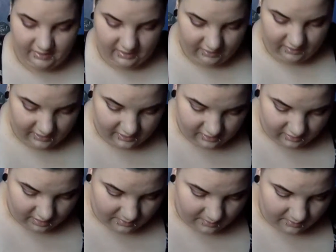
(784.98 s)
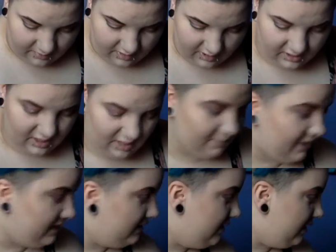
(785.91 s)
down here, so I'm going to take
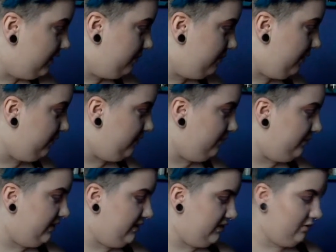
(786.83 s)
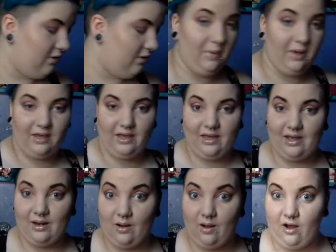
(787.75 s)
my setting powder brush and hope I can
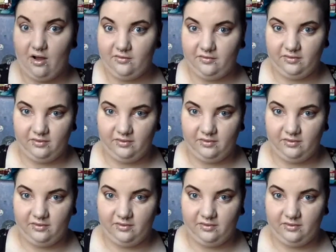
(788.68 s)
get it off.